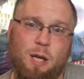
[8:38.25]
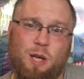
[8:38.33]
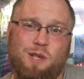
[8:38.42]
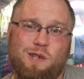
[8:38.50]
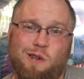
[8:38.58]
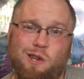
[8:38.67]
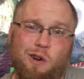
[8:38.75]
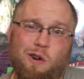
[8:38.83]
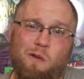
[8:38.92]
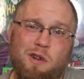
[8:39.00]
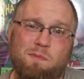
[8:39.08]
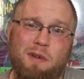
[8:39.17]
So you don't know
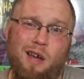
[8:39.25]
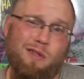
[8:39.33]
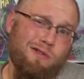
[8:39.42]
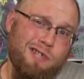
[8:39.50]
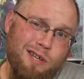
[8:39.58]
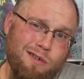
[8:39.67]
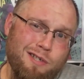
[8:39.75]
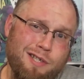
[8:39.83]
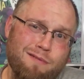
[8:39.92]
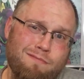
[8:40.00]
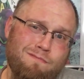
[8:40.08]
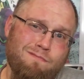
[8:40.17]
what's beyond those
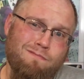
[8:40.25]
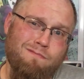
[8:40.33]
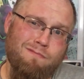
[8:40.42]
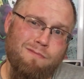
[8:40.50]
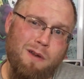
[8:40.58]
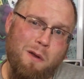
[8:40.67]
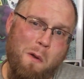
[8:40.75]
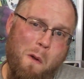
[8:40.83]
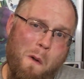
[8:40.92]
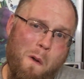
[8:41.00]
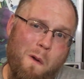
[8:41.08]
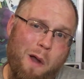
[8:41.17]
hills?
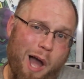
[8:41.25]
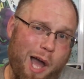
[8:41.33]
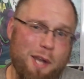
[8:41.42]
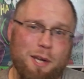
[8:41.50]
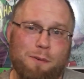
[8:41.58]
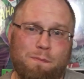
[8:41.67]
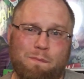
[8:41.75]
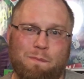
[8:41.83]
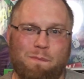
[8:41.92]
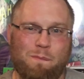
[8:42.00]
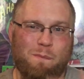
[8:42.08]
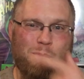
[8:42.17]
I do.
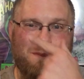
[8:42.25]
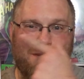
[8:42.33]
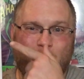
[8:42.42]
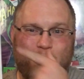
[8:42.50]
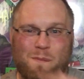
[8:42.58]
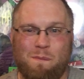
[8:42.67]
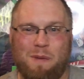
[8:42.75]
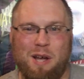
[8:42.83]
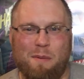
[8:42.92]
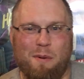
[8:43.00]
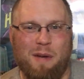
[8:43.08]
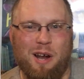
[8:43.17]
Pick
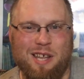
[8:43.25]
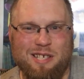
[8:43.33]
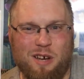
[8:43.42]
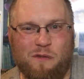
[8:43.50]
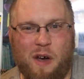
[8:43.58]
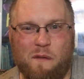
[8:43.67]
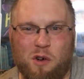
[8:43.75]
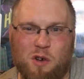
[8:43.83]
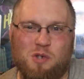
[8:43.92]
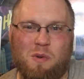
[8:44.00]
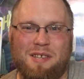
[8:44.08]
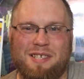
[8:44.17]
up American Tail Fievel
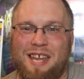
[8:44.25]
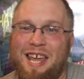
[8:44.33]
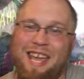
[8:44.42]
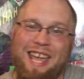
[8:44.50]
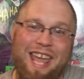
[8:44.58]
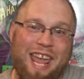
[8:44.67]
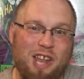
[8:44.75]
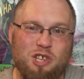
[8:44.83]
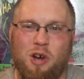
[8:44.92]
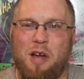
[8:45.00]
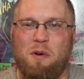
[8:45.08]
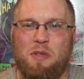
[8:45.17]
Goes West.
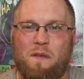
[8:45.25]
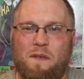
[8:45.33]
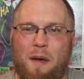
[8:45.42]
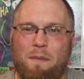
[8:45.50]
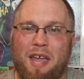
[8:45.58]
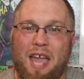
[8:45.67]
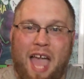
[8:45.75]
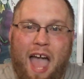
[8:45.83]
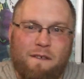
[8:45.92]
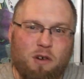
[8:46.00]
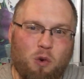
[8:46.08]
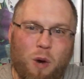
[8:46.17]
Enjoy it with your family.
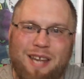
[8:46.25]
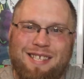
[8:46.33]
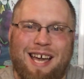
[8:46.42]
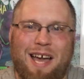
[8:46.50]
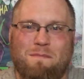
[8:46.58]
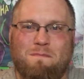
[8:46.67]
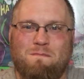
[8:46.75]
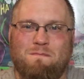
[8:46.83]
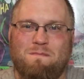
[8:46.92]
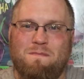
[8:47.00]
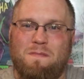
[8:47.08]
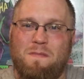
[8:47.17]
Have a great time.
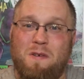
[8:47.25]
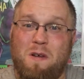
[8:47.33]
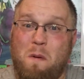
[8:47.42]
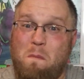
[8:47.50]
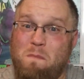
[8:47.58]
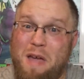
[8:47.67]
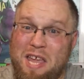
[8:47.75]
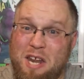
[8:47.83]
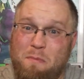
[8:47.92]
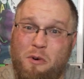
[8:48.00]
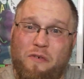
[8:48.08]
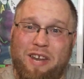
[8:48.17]
Make it
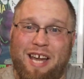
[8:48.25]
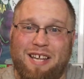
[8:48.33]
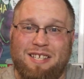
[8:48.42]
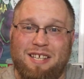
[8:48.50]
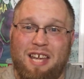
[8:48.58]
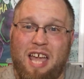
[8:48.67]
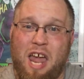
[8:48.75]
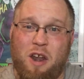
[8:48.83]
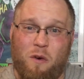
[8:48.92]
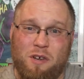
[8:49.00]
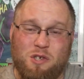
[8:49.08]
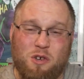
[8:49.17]
a movie night. And
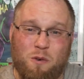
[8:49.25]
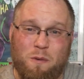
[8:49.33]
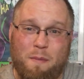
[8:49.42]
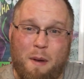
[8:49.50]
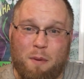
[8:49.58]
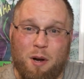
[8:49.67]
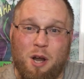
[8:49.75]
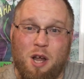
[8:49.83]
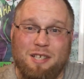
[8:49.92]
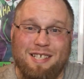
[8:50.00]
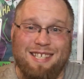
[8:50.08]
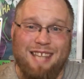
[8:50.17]
always to remember
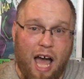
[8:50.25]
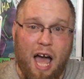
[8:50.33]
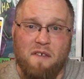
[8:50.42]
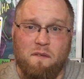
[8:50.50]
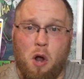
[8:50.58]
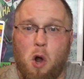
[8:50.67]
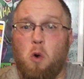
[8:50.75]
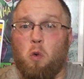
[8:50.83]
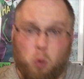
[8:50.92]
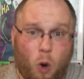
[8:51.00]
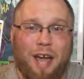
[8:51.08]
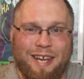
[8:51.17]
to dive
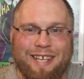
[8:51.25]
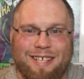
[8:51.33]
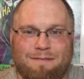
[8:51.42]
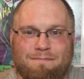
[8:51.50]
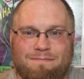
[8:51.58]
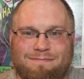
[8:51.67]
right in.